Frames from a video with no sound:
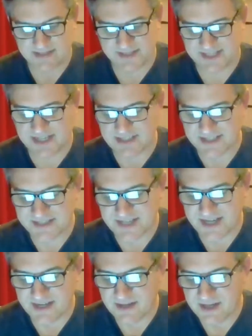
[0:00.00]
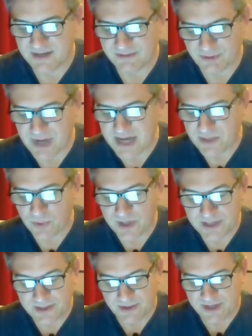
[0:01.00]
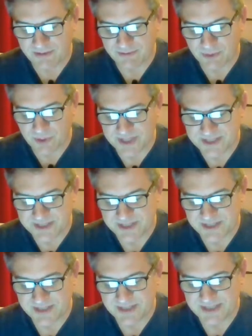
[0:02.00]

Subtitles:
Stella said, frank wonder in her voice.